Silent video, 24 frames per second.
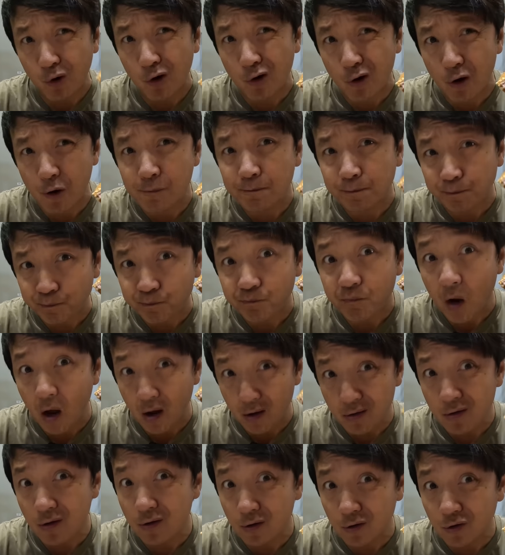Burger,
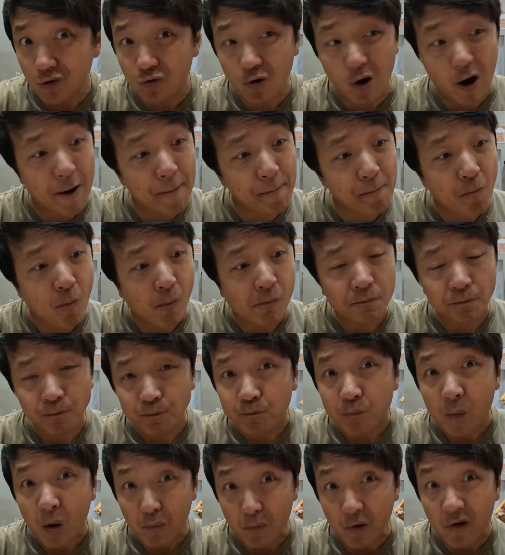a little dry.
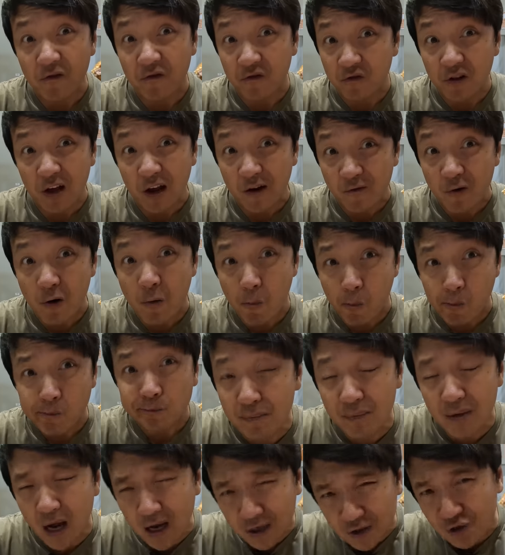The flavor,
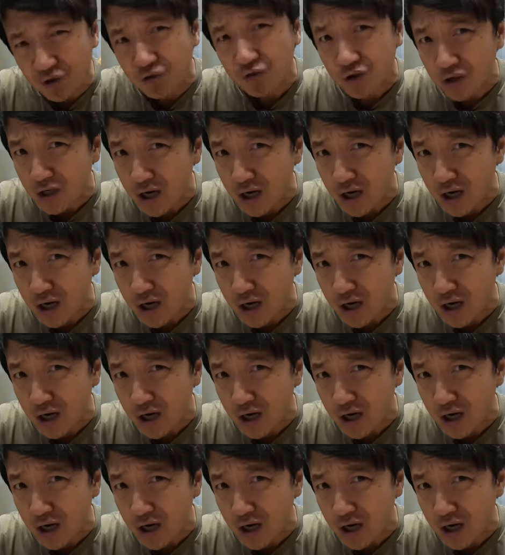not too